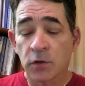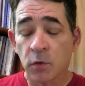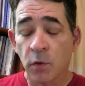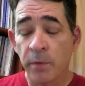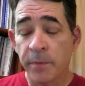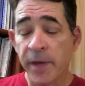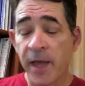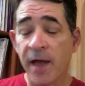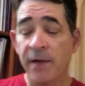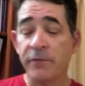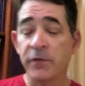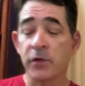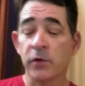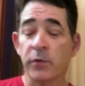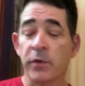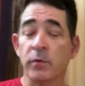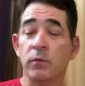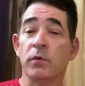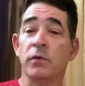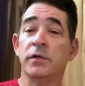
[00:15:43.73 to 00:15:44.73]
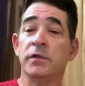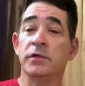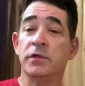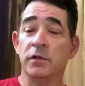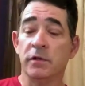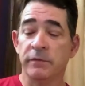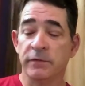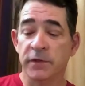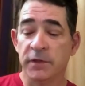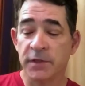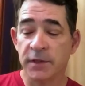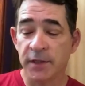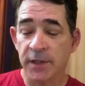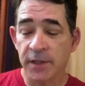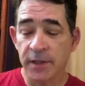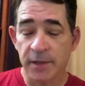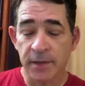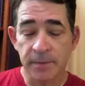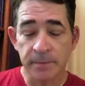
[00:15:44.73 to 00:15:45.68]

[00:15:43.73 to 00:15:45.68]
So on behalf of the Greenwell Conservancy,